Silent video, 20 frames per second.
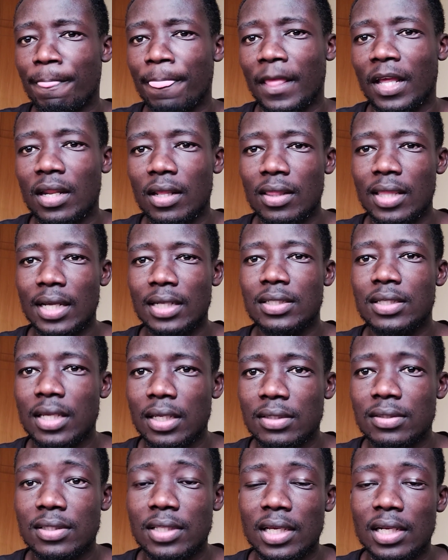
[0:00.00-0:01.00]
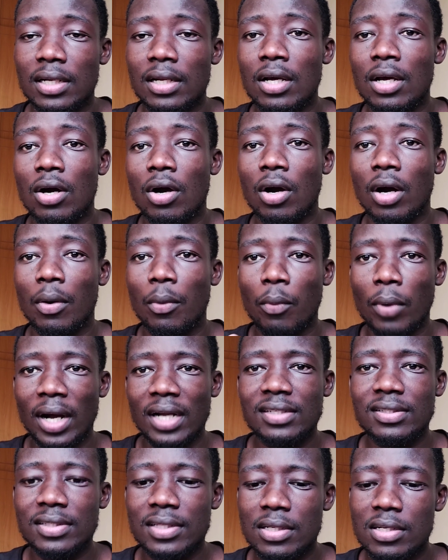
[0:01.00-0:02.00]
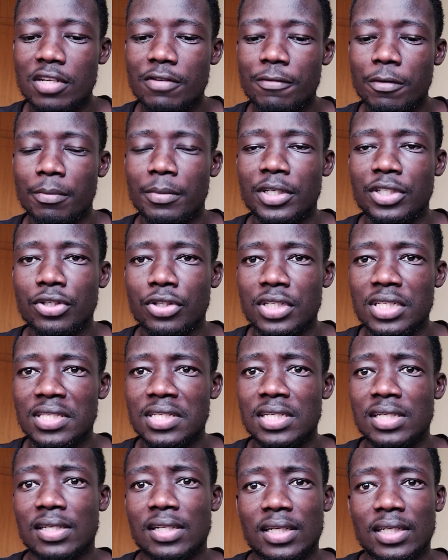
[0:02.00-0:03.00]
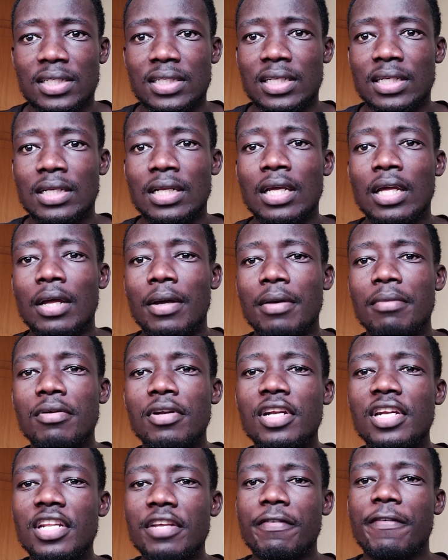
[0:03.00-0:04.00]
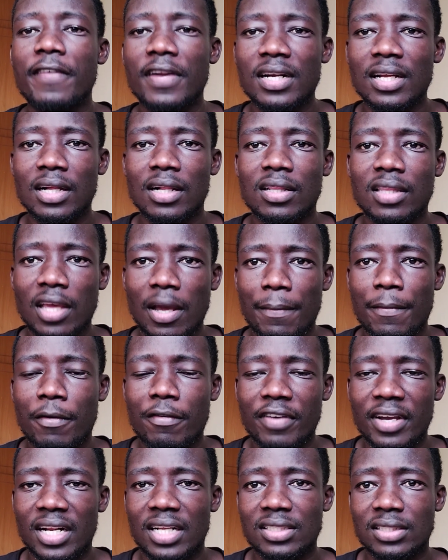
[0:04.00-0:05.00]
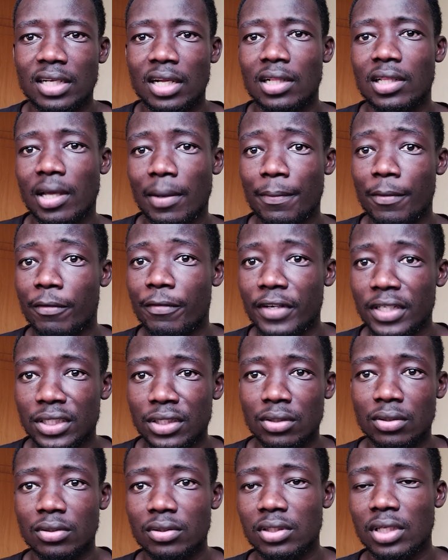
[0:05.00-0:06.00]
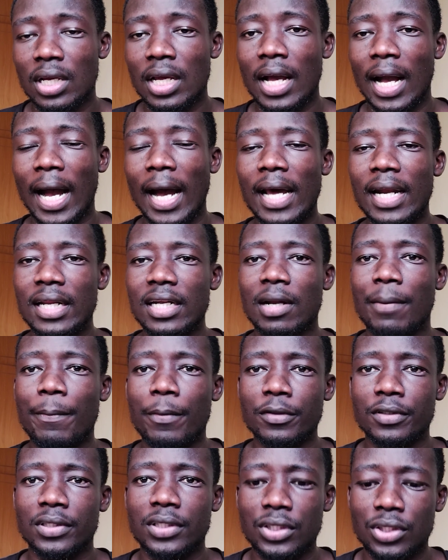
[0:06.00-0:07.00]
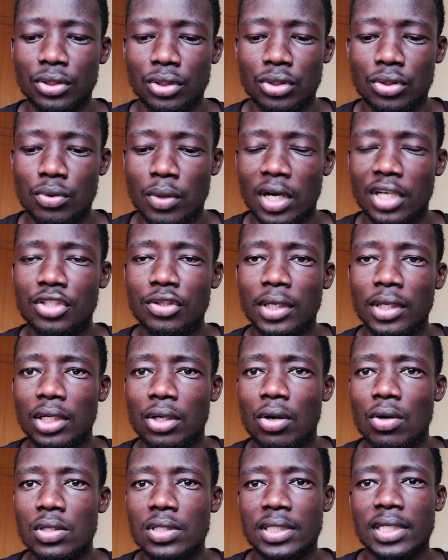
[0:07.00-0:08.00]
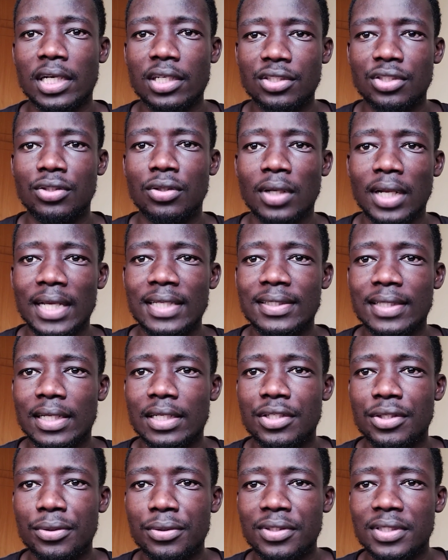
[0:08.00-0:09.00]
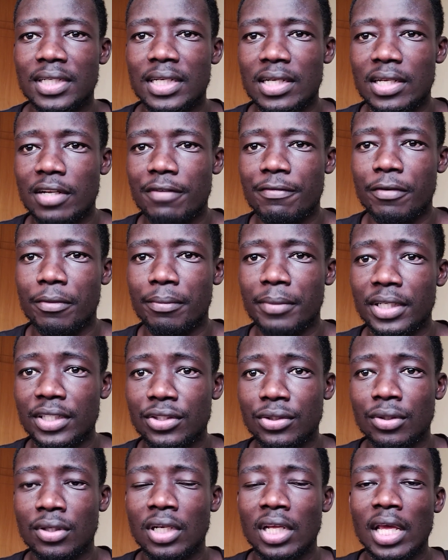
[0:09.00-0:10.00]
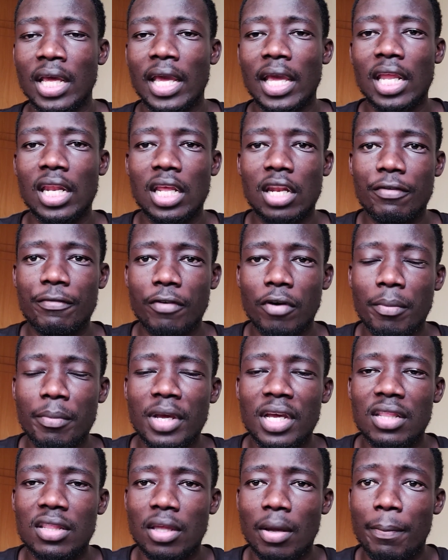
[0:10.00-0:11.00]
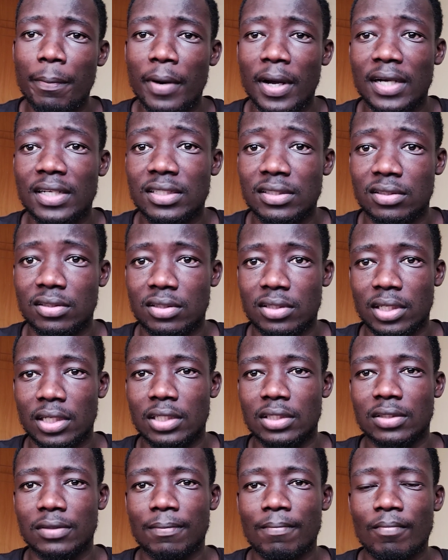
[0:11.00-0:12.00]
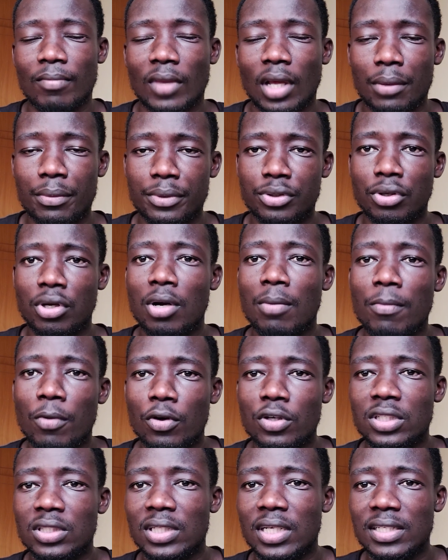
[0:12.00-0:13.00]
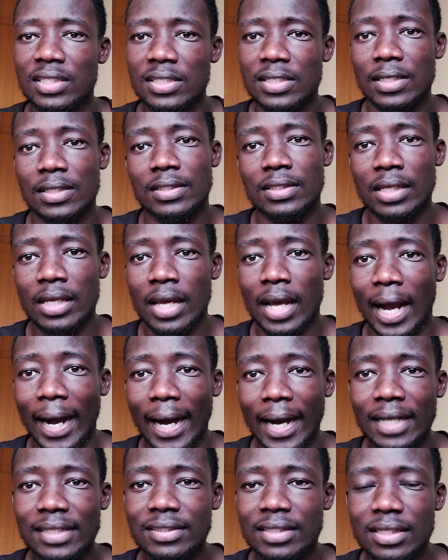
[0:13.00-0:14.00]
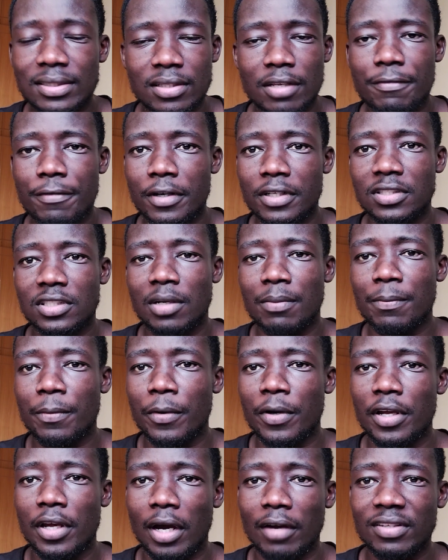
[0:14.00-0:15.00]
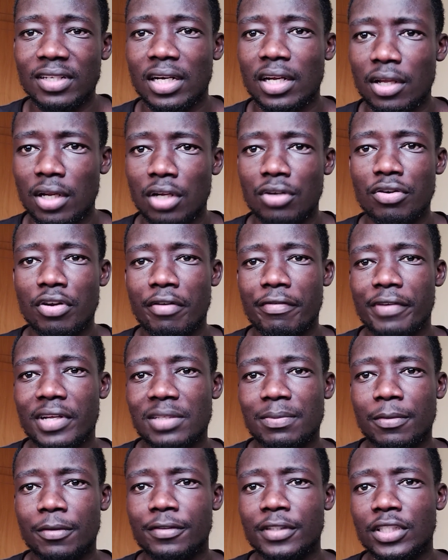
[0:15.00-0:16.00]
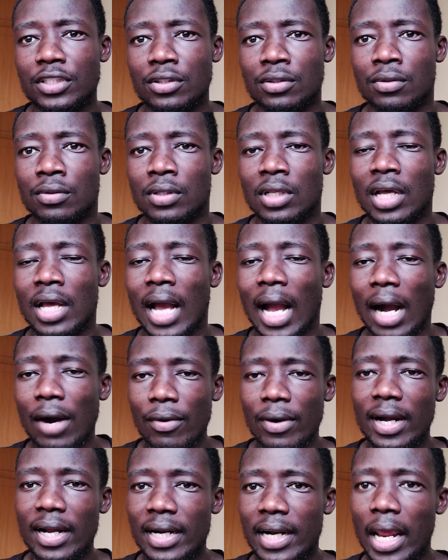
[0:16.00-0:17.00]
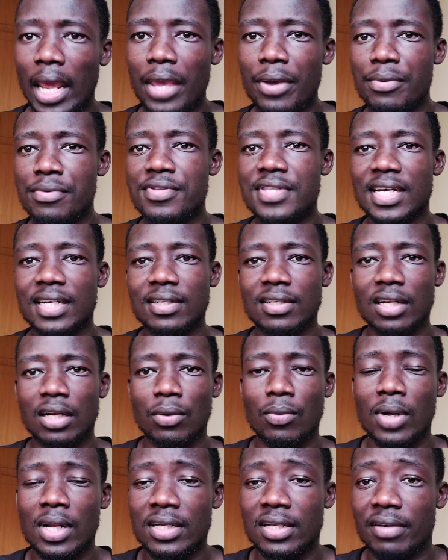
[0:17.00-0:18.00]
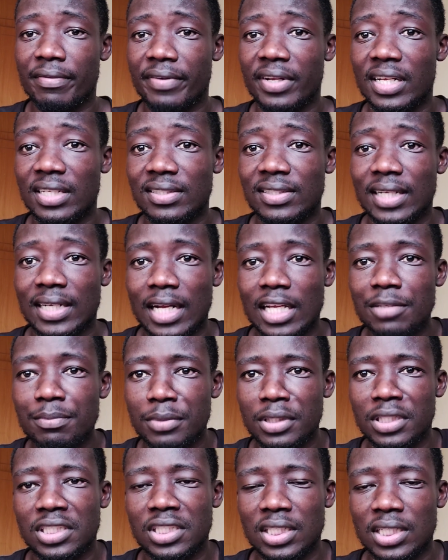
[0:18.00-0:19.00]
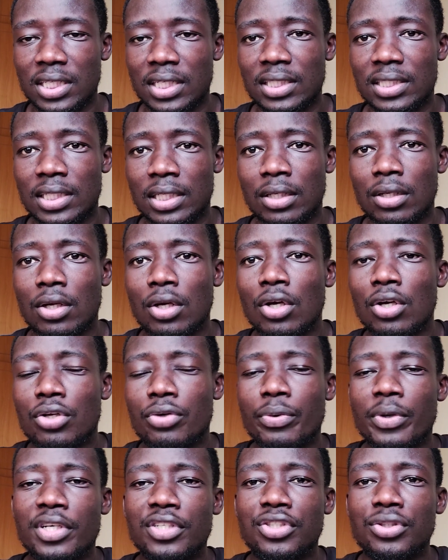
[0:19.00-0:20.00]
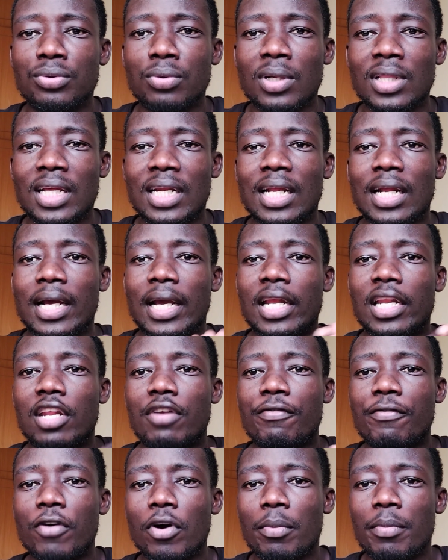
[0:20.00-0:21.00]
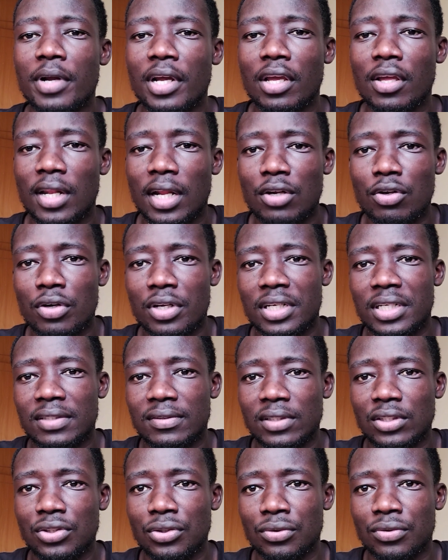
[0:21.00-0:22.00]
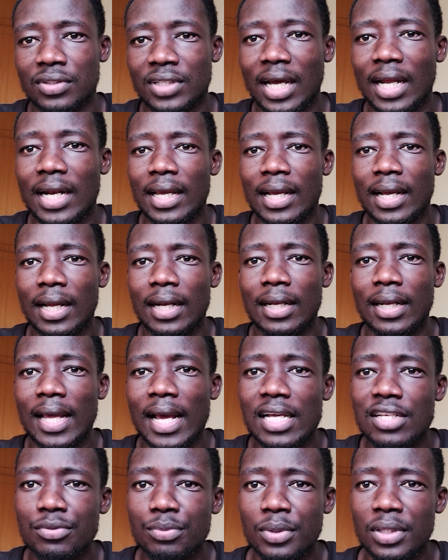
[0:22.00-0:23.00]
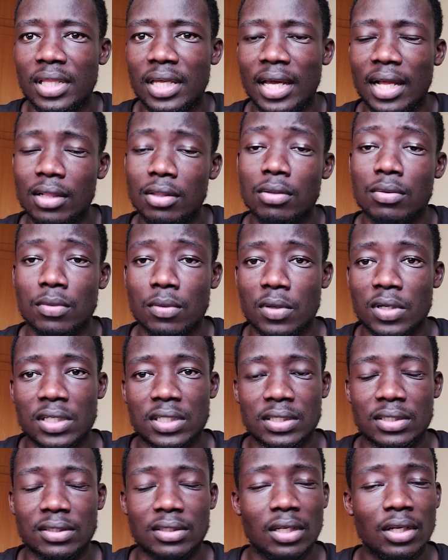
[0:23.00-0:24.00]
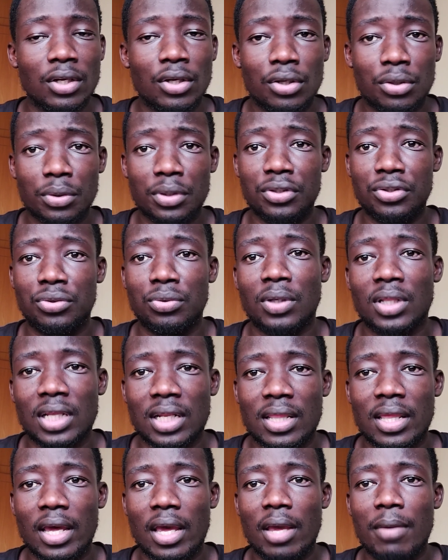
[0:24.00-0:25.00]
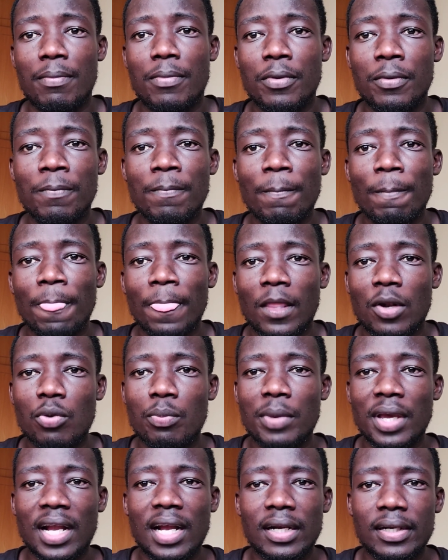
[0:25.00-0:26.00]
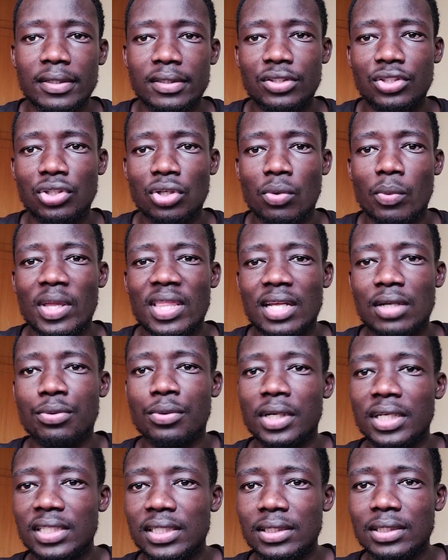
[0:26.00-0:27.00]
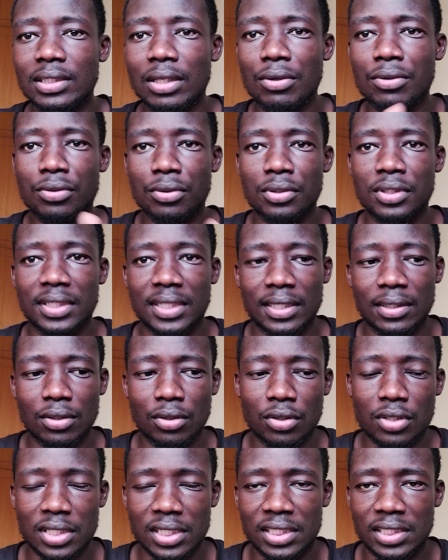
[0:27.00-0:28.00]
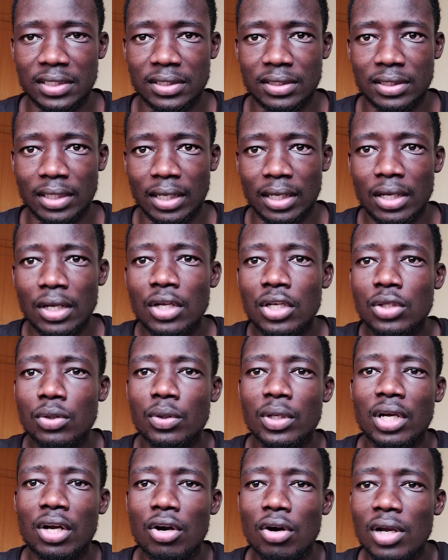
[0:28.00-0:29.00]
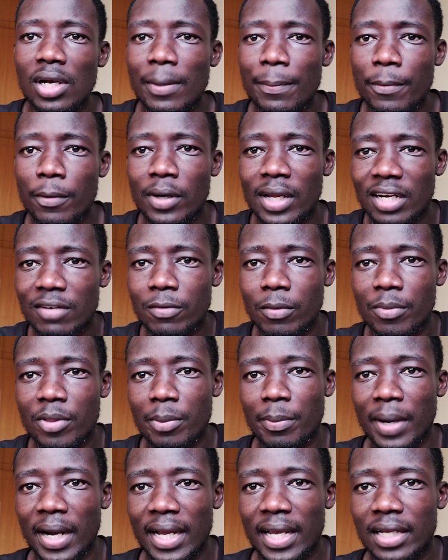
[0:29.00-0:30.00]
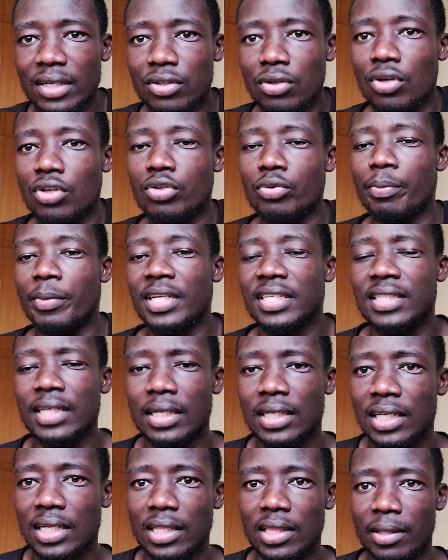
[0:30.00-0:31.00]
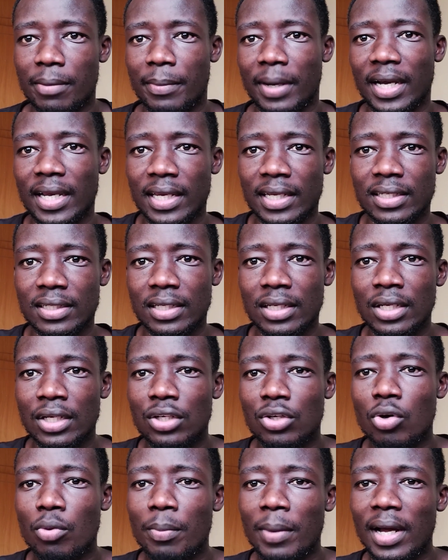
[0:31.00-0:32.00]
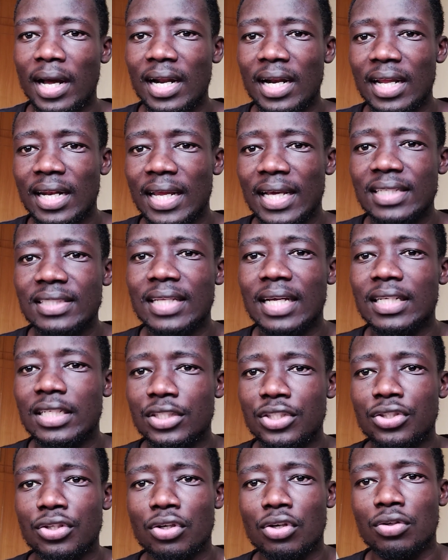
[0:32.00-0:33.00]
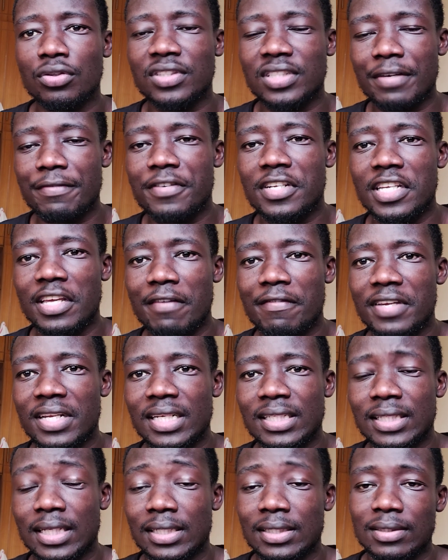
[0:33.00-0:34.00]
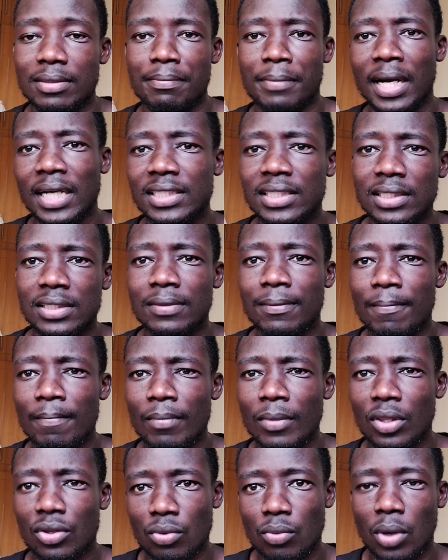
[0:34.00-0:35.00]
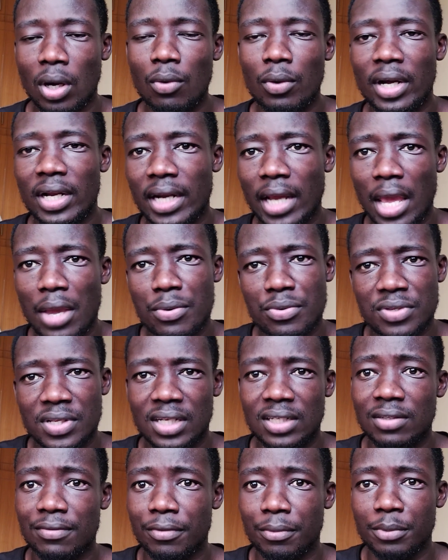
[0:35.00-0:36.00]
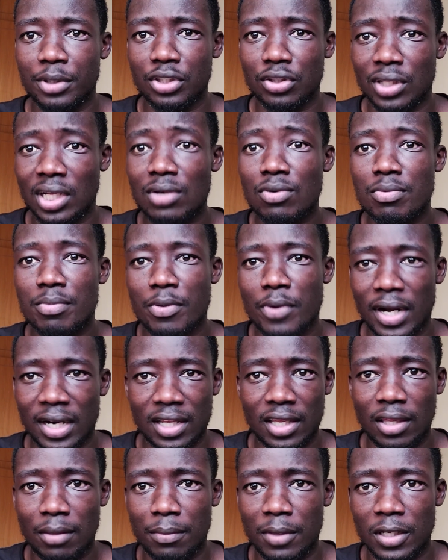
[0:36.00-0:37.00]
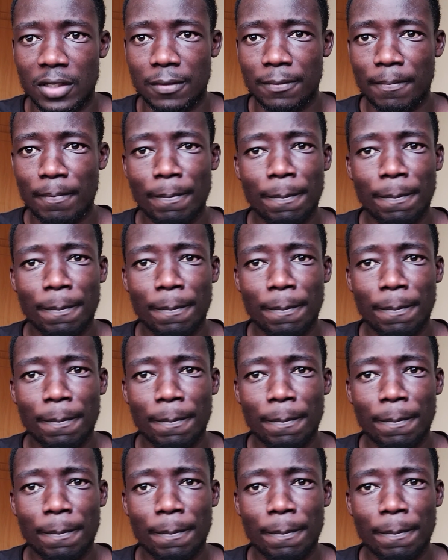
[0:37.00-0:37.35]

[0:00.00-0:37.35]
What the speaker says: And in that case, then, once that information is generated, different healthcare providers and healthcare professionals are in a position to actually contextualize and use that information in informing their practice trends. And when we talk about that is, as, let's say, for example, as a regulatory affairs professional, how can I use that real world evidence that has been generated to ensure that I can inform regulatory decisions? liaise with the health authorities to ensure that they're able to make a decision whether to register or not register, to recall a product from the market or to maintain it in the market, to analyze additional safety evidence that is emerging. So how can I use that information? That would be one key bit.